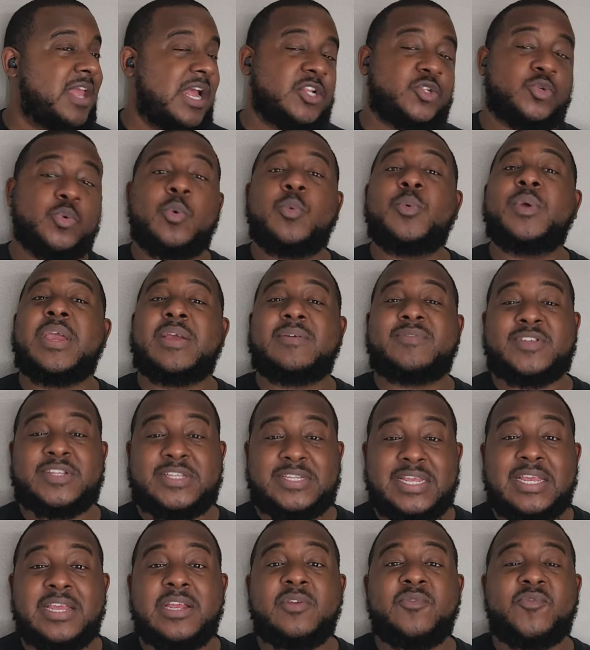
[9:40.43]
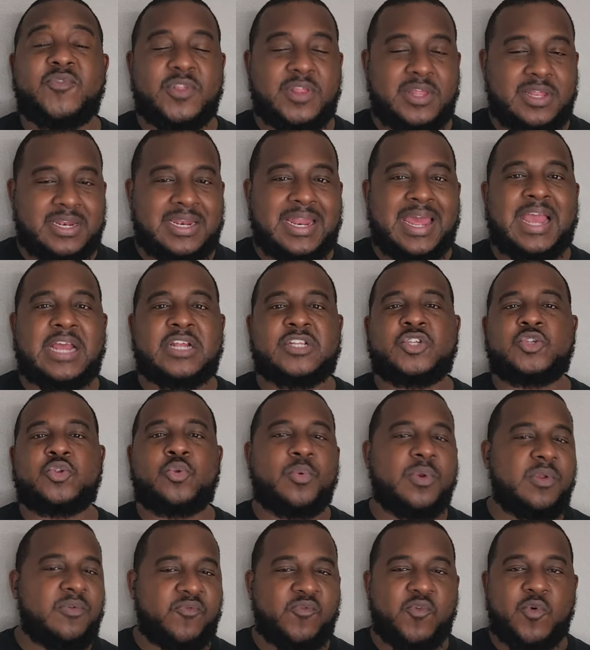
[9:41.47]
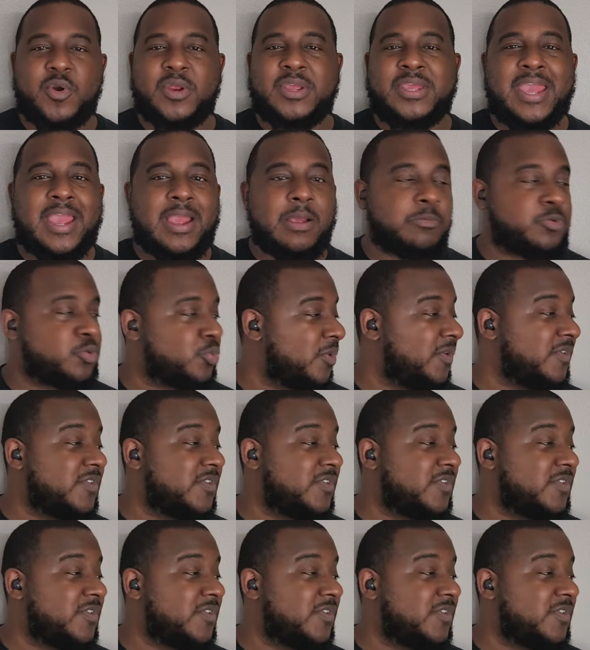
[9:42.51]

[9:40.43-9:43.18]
That's what we have seen for the last 3-4 games.